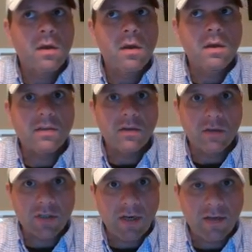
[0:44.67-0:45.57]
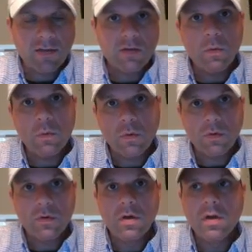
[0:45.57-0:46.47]
is going to change,
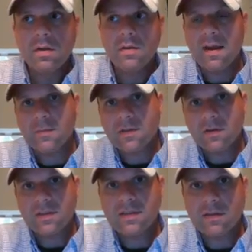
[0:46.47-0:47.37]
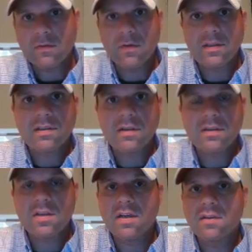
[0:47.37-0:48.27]
or the Amazon sales rank is going
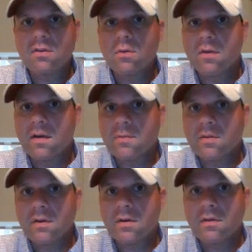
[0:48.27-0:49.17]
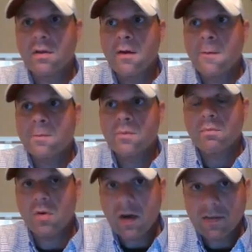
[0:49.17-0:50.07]
to change, or the Amazon
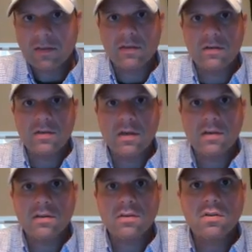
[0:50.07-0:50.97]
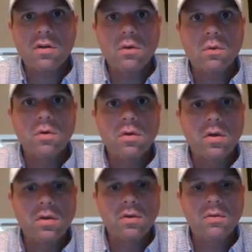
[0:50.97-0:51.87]
price is going to change. So
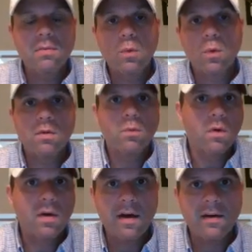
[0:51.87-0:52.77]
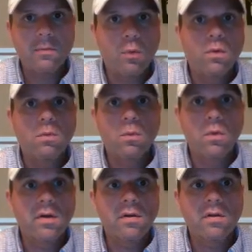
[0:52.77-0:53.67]
you need more than one item, more than
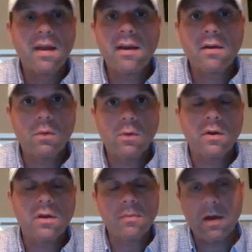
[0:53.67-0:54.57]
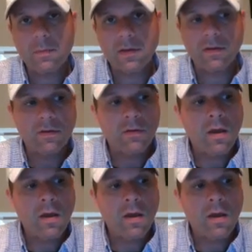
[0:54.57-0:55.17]
one category, in my opinion.